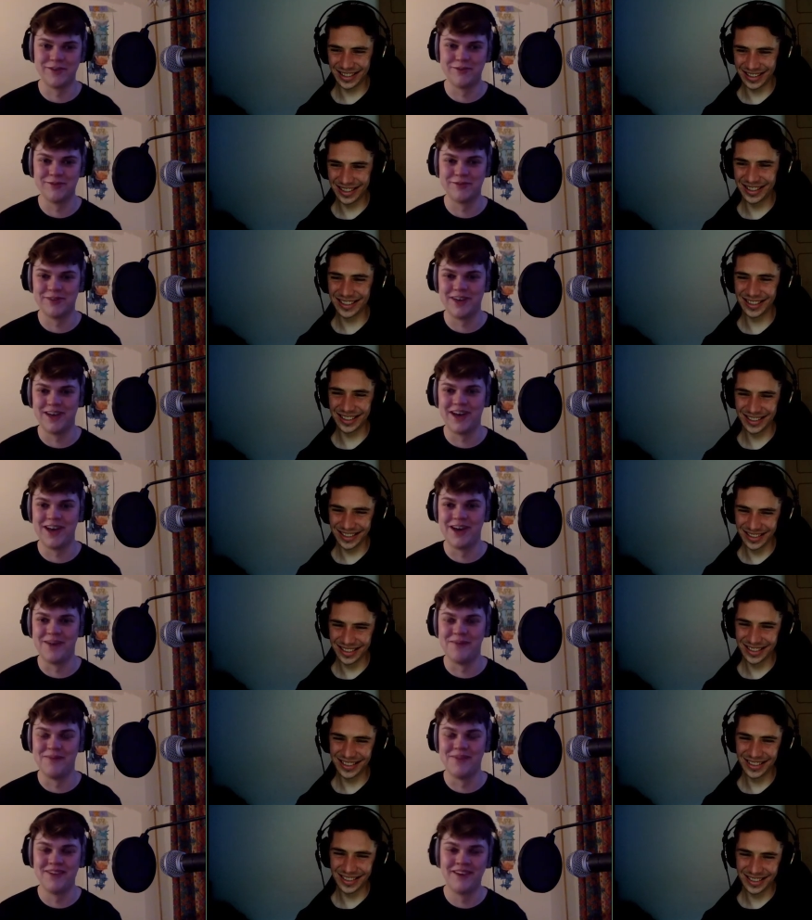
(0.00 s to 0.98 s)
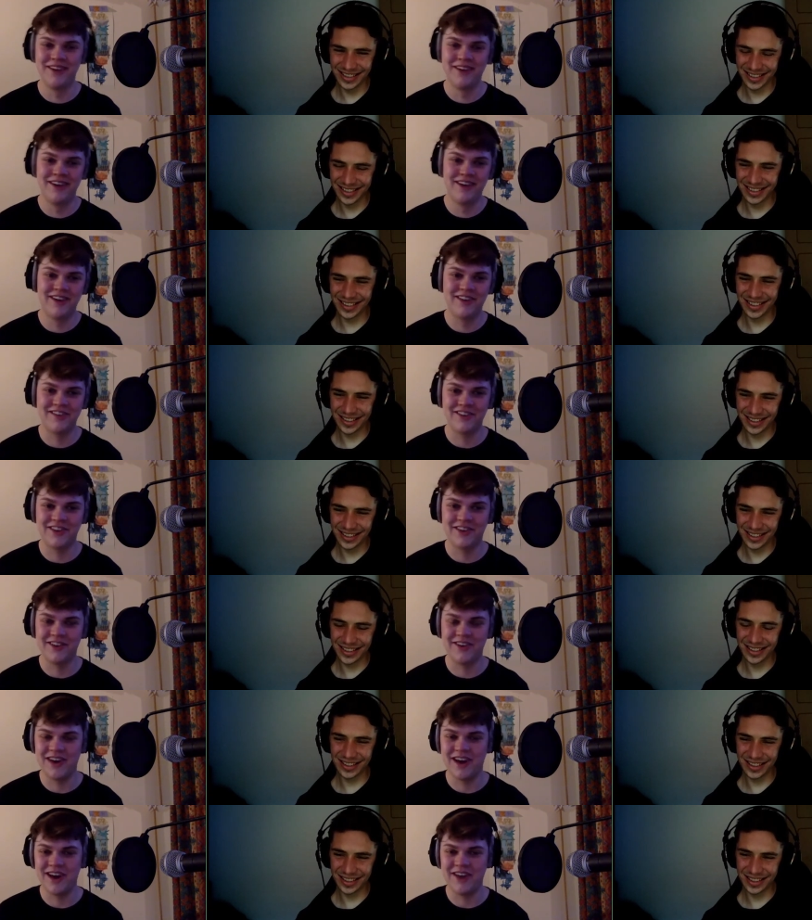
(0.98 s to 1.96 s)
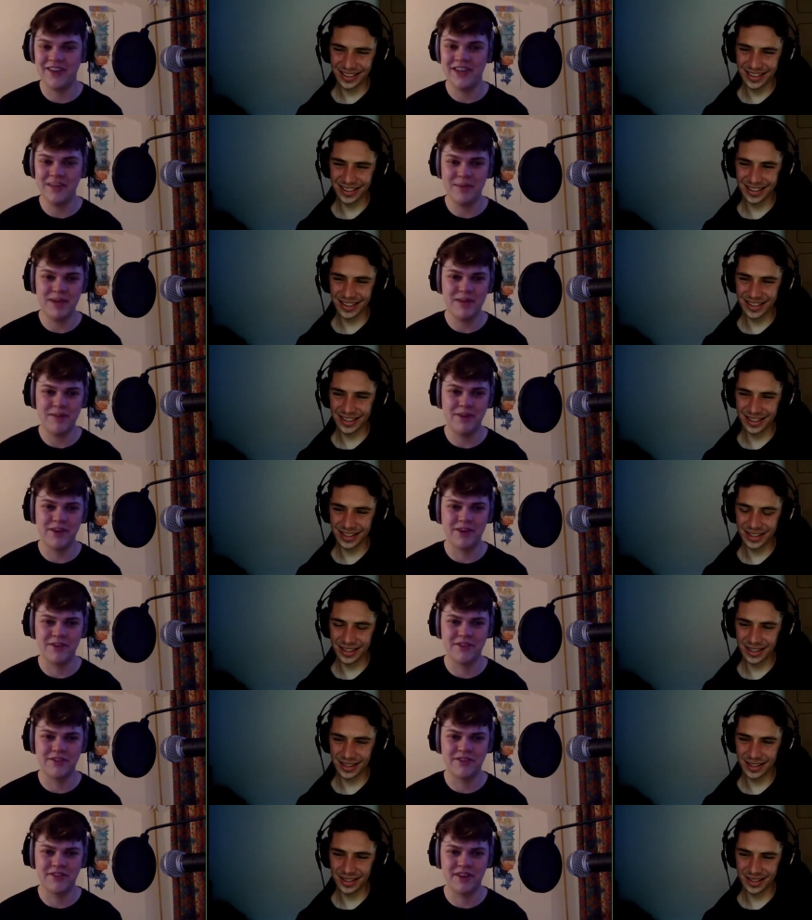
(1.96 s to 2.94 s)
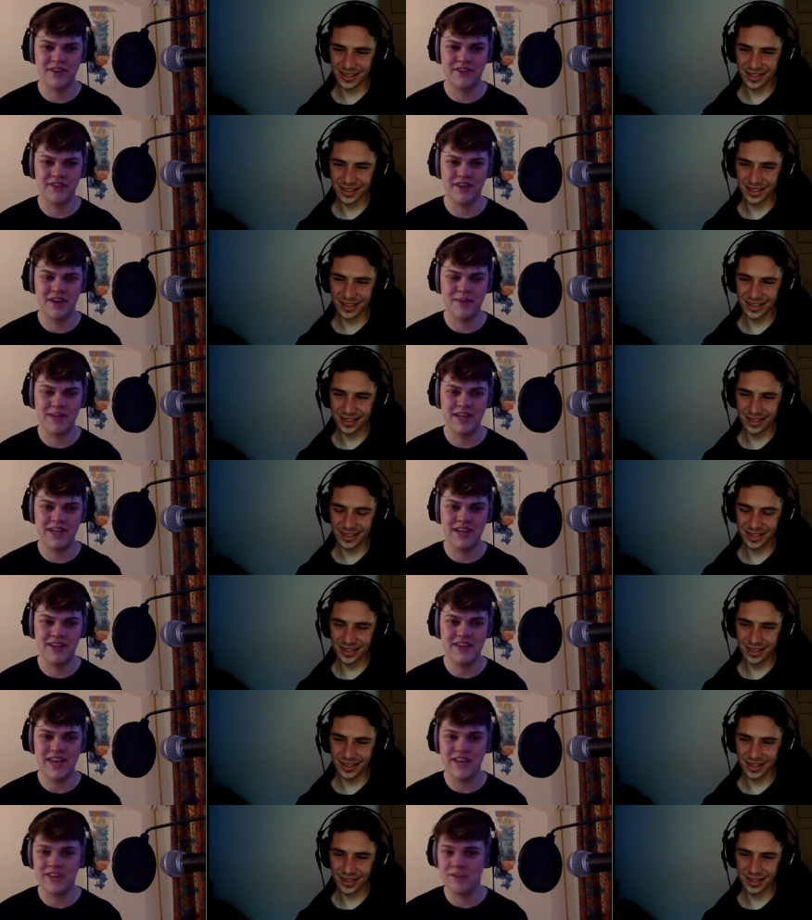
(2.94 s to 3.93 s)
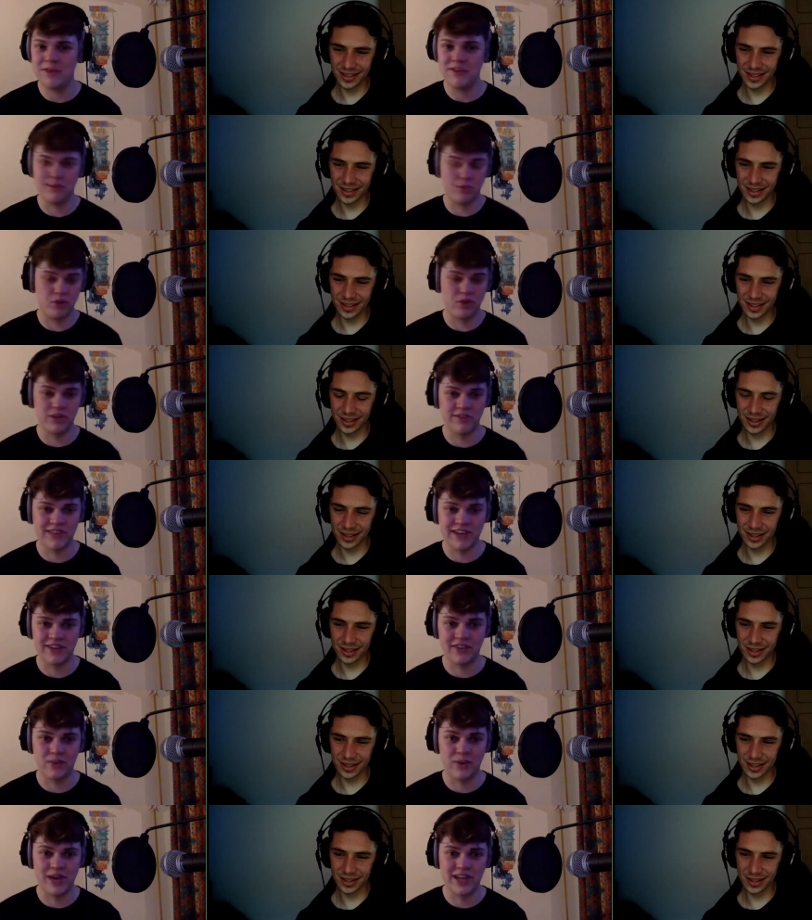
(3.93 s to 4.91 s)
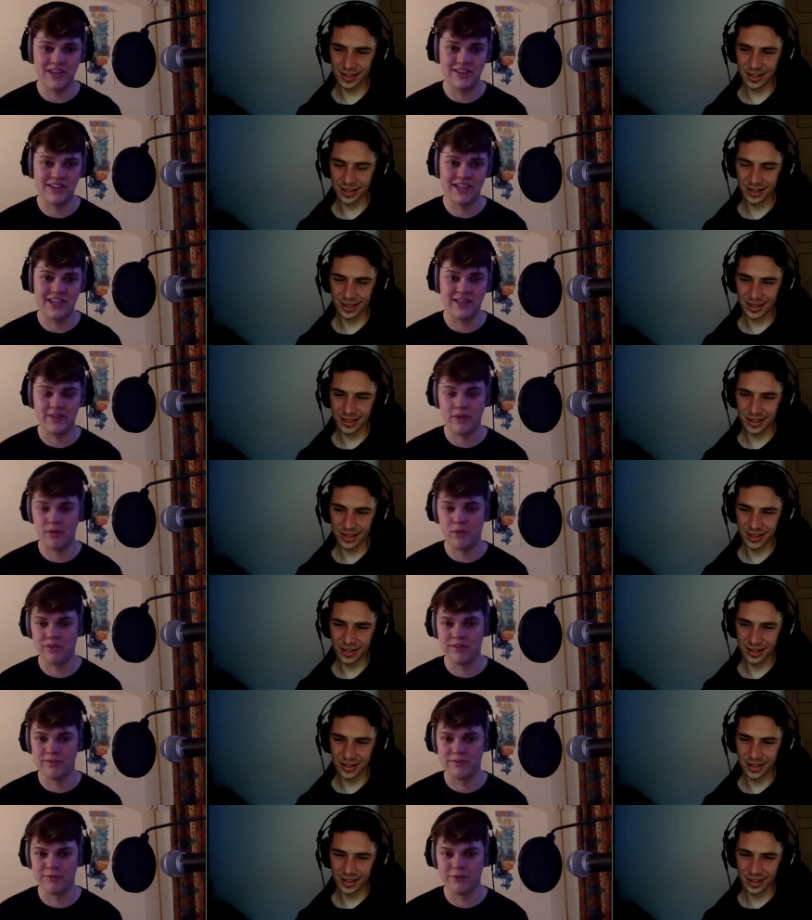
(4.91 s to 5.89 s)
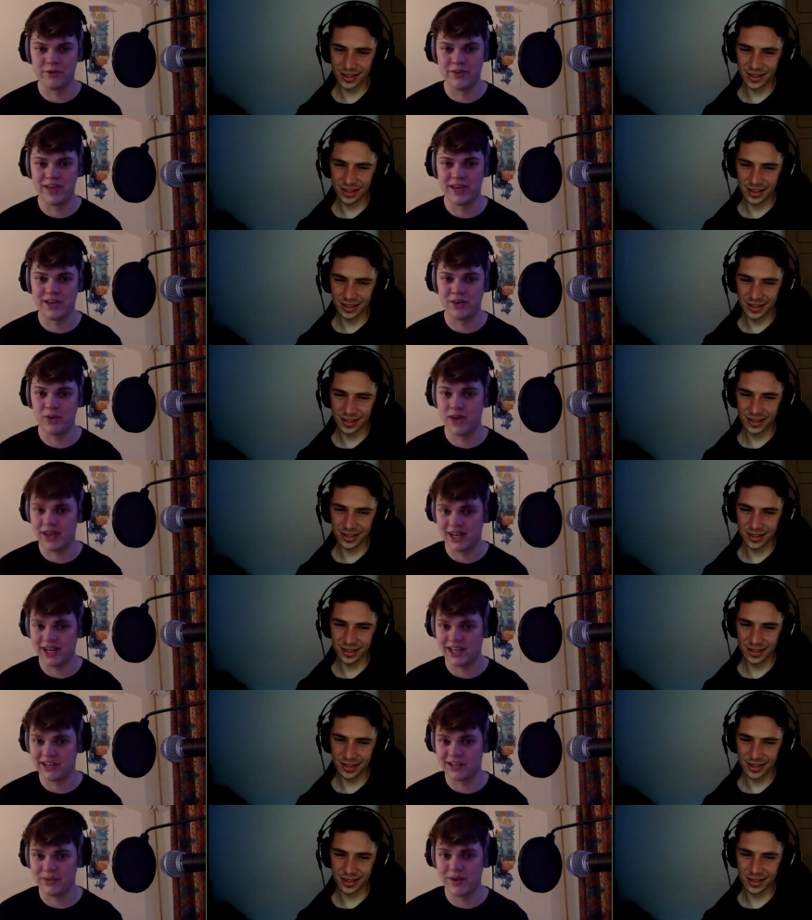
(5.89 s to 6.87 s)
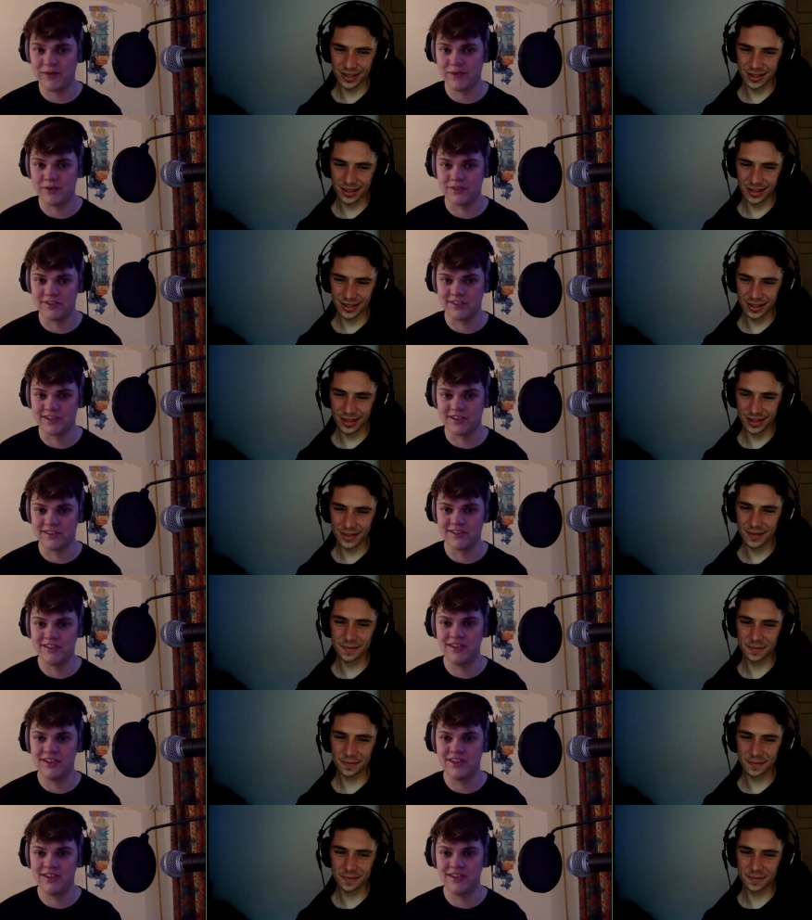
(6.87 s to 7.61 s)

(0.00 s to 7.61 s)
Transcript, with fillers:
Speaker 1: Um, so I think a bit of both. I, I, mean, in the end, the music wouldn't have sounded the way it did if it wasn't for their quite eclectic references.